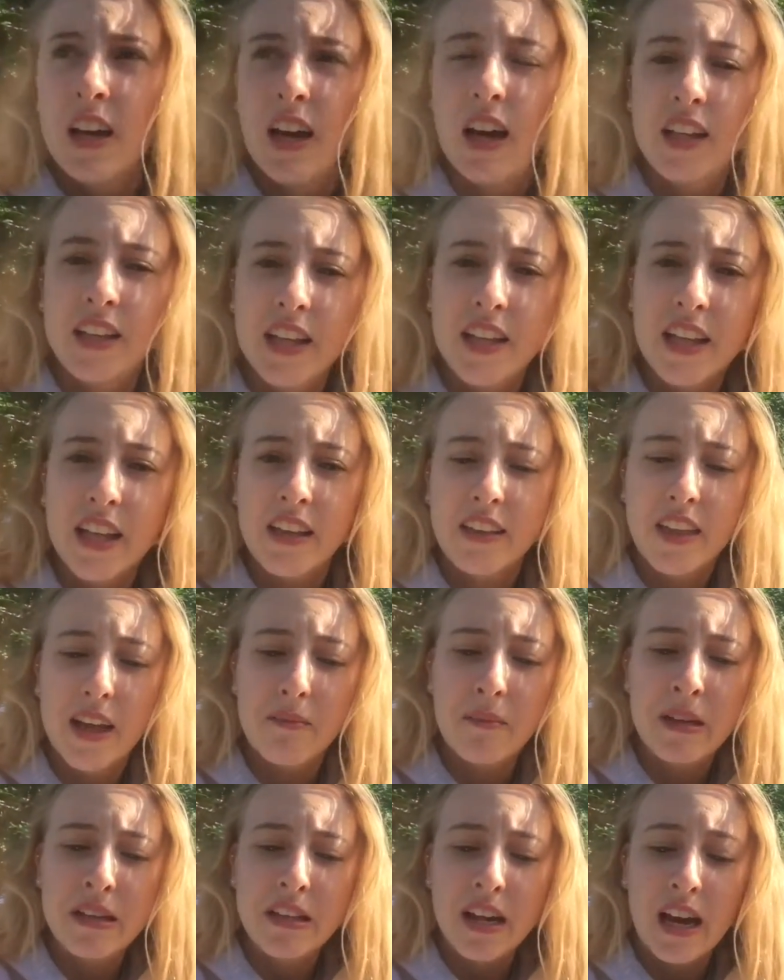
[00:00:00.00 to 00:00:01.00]
And then that
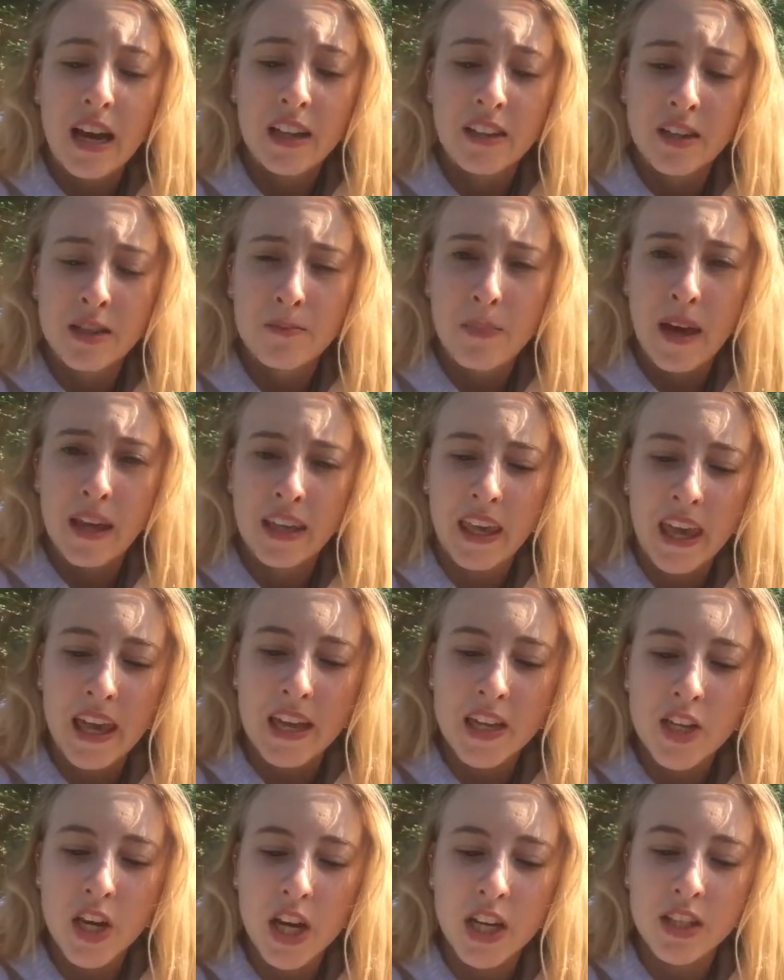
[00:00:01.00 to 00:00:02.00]
means I had a spare
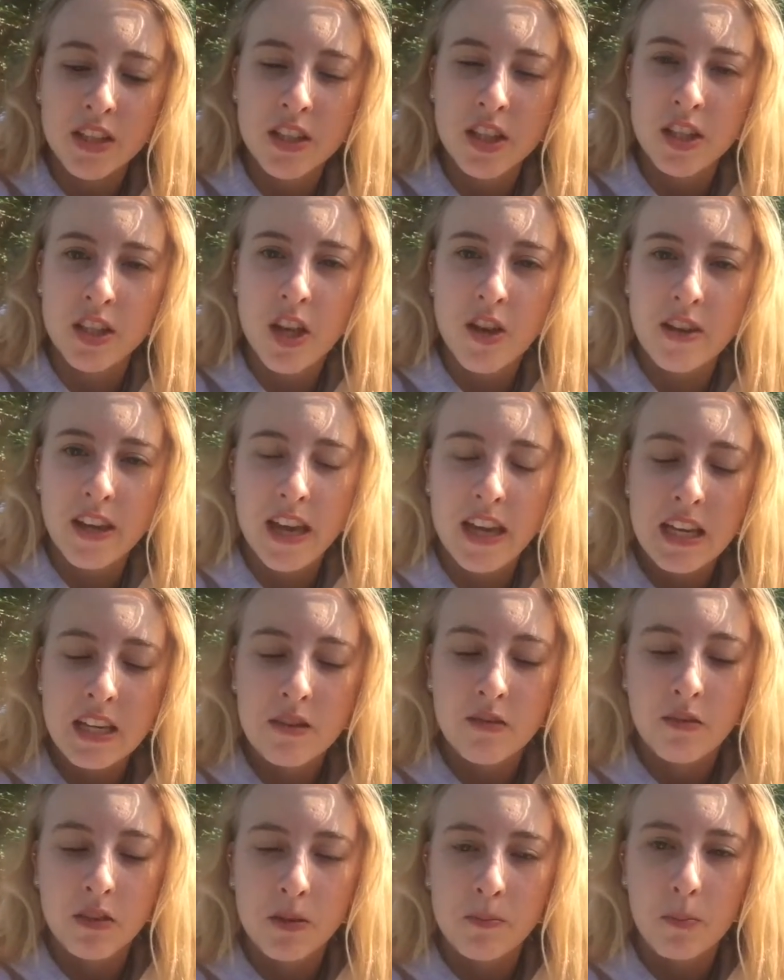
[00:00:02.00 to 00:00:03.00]
cage and no cage
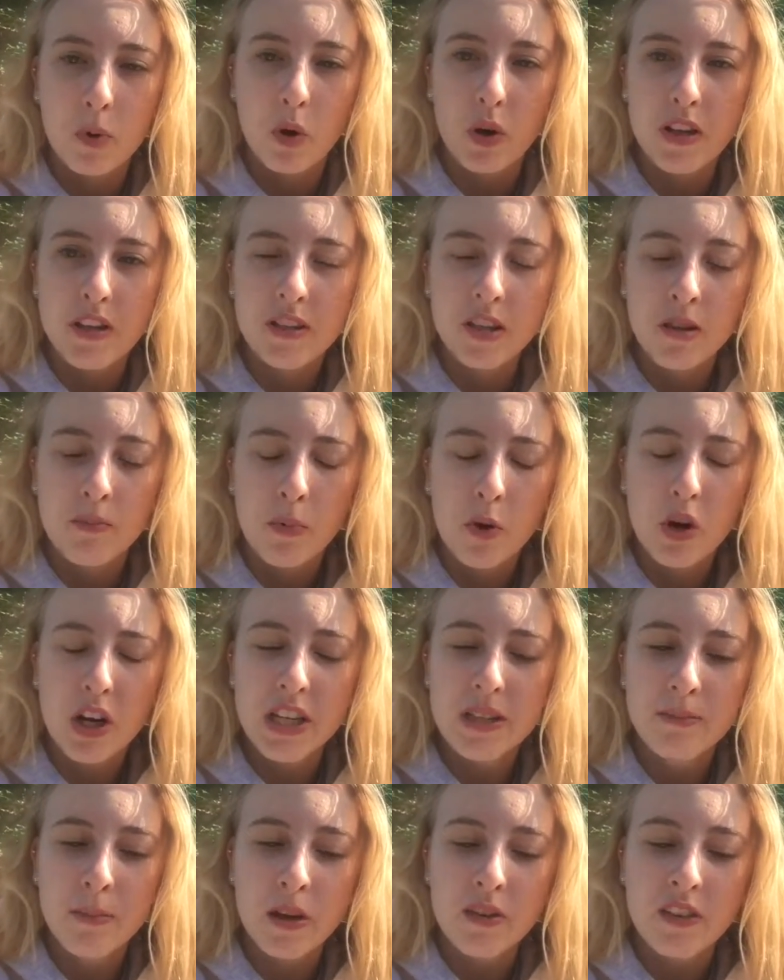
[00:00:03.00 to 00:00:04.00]
for the boys. So the
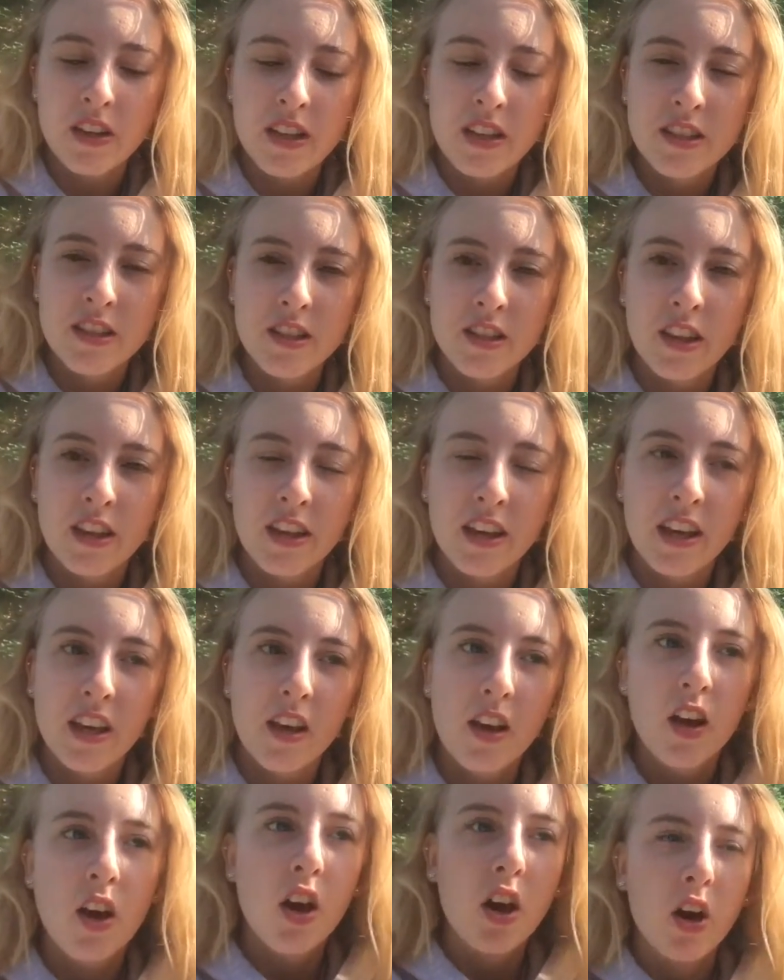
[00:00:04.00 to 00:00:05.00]
boys moved it into the
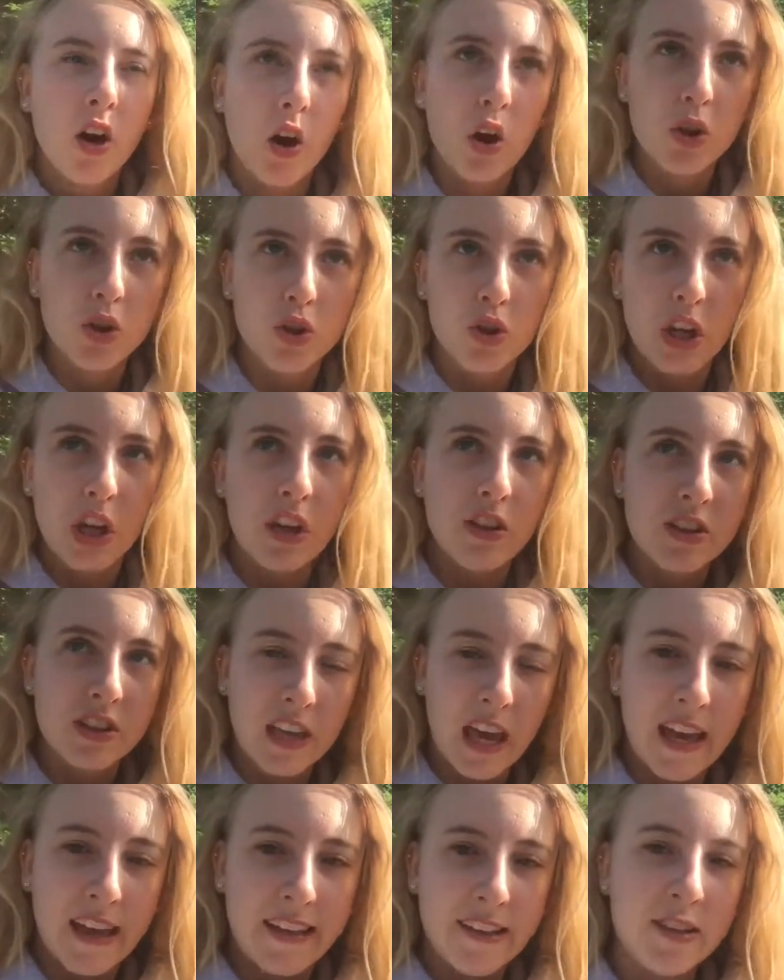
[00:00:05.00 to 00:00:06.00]
old trio's
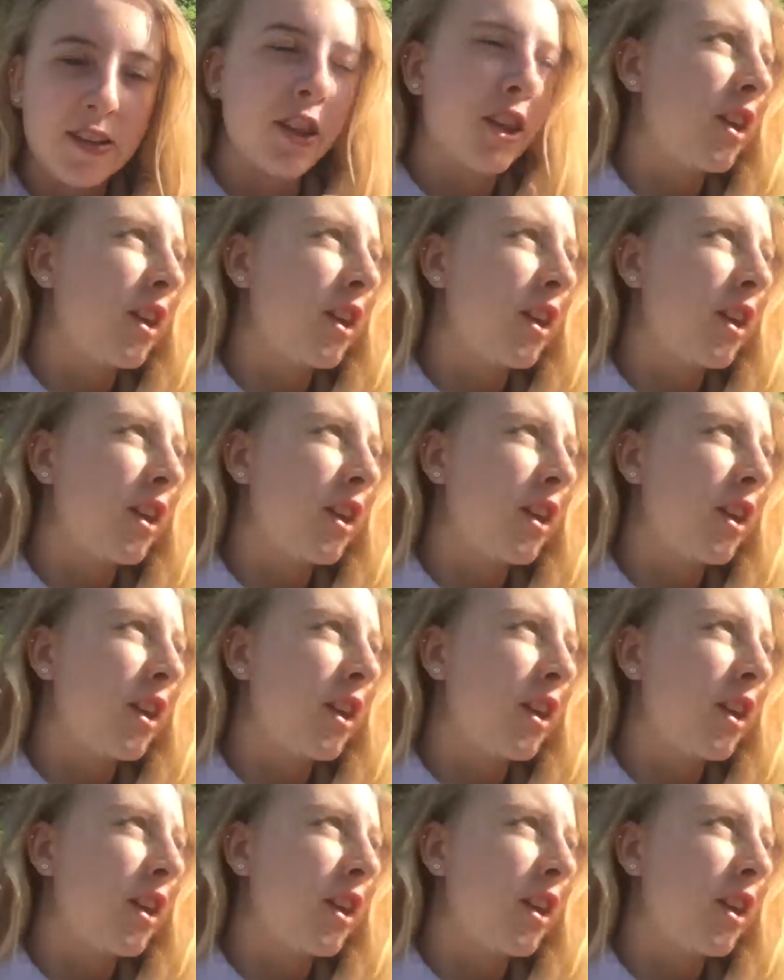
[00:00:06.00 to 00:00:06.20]
cage.